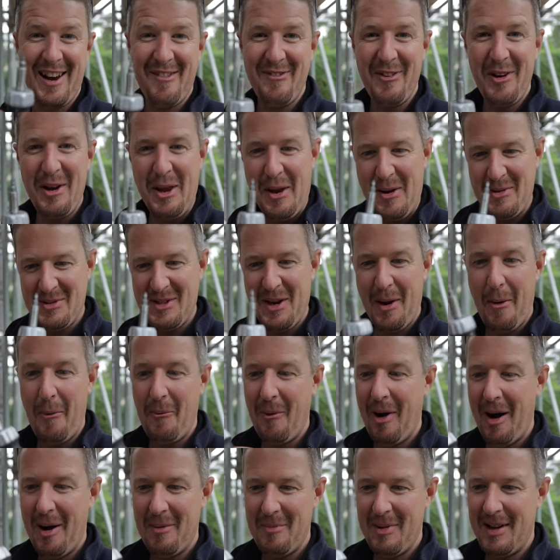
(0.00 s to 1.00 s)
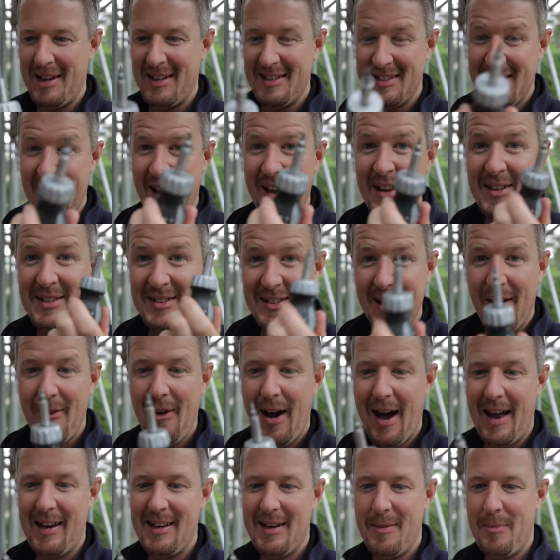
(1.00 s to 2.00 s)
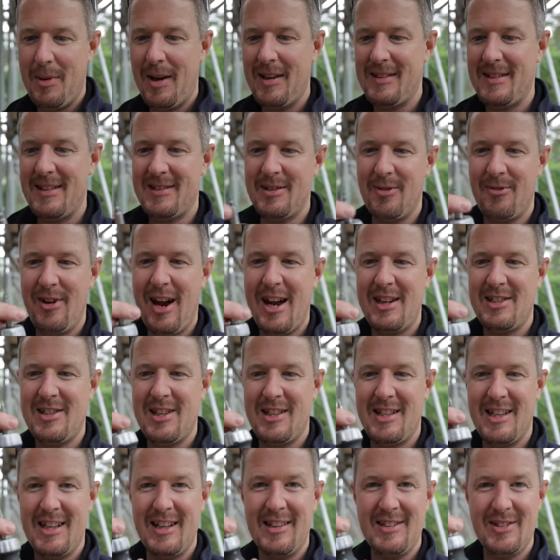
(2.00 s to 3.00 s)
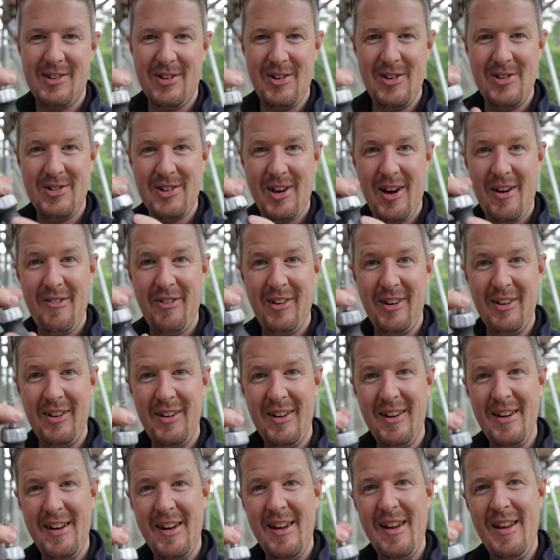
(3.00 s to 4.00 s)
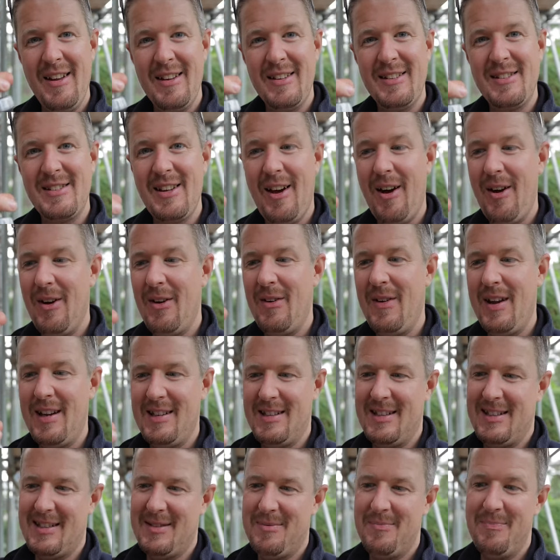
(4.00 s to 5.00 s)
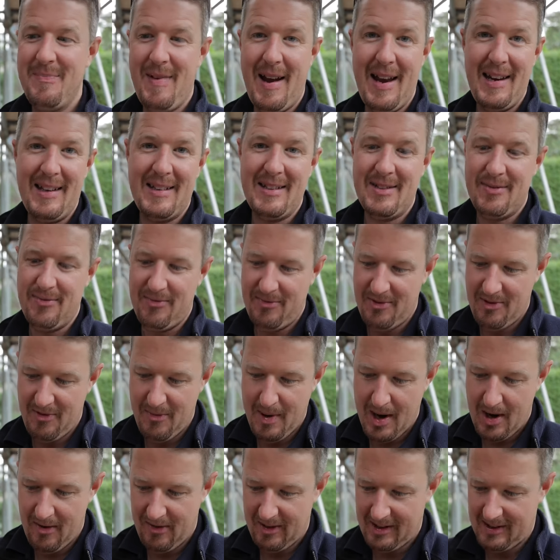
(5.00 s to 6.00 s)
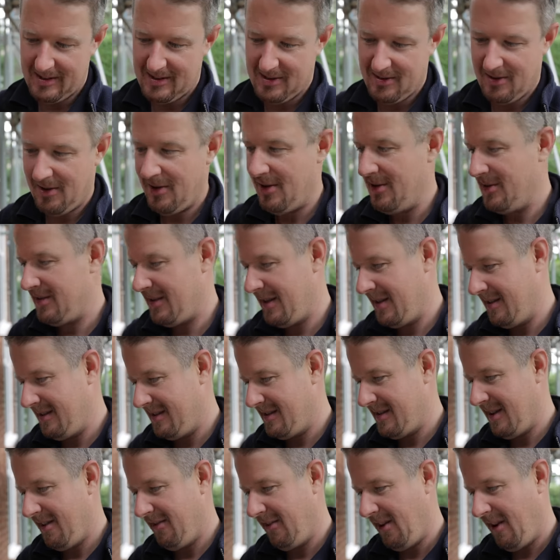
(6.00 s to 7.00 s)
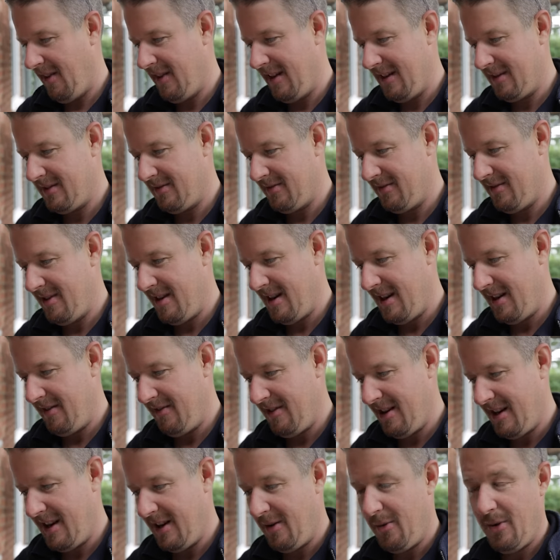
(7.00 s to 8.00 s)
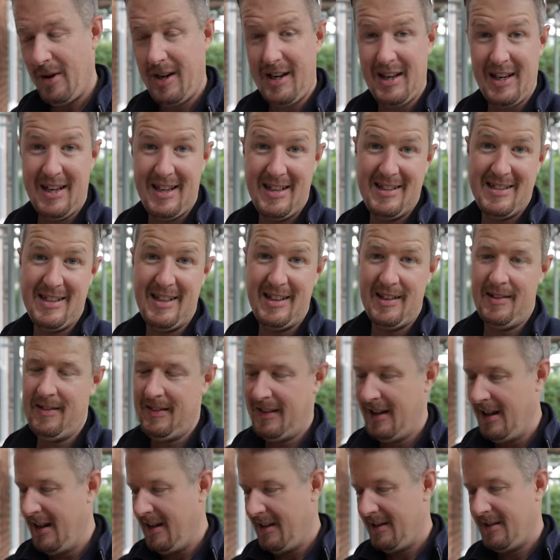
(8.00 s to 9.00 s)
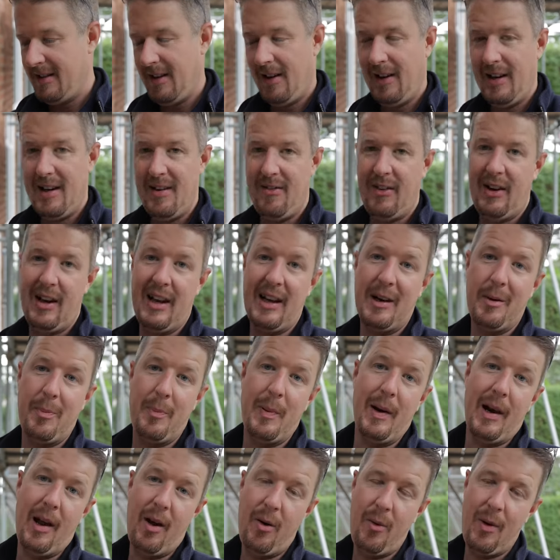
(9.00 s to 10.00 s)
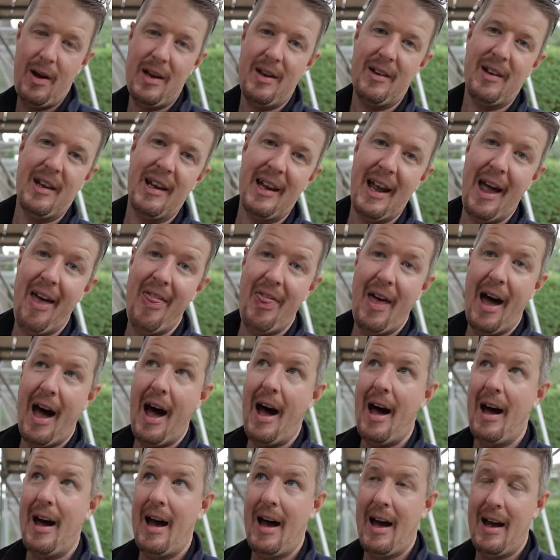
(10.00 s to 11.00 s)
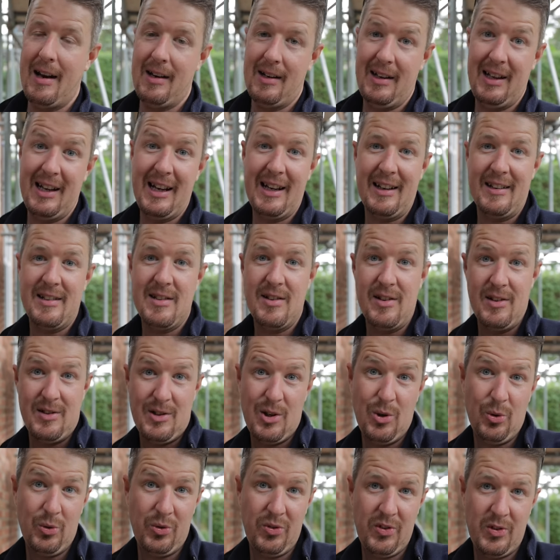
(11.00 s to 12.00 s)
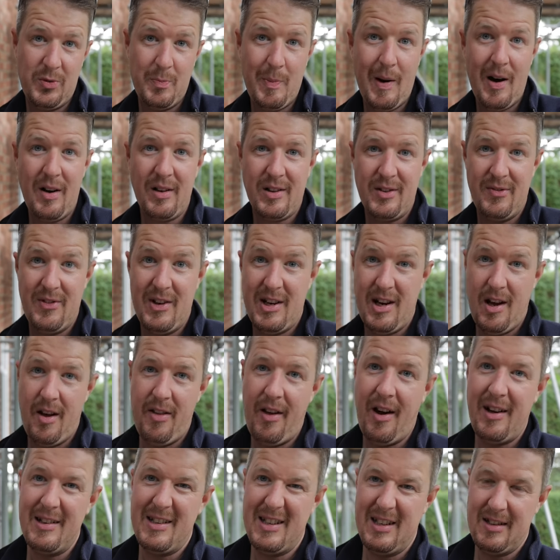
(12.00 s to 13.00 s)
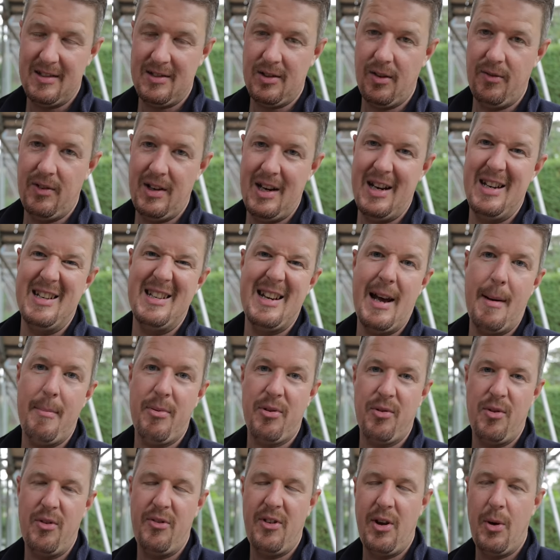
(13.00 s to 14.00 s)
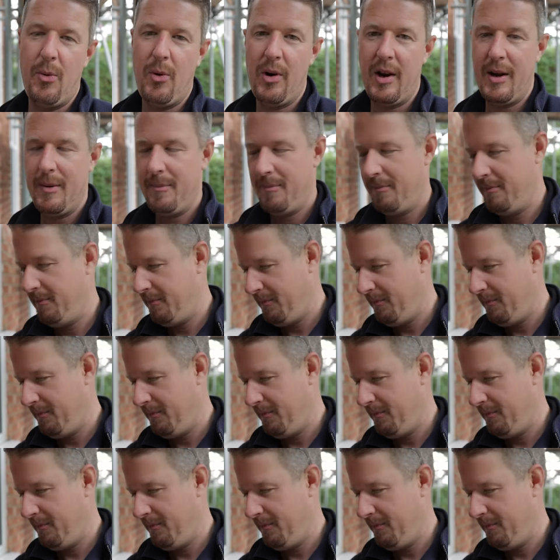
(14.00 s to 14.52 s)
I've not used it in a while, but it's so handy because it's a ratcheting screwdriver. So it just makes removing screws in stuff like this really, really quick and easy. So I'll leave a link below where you can get that and a link to the Tools for Sparks video that I did sort of an in-depth review on it.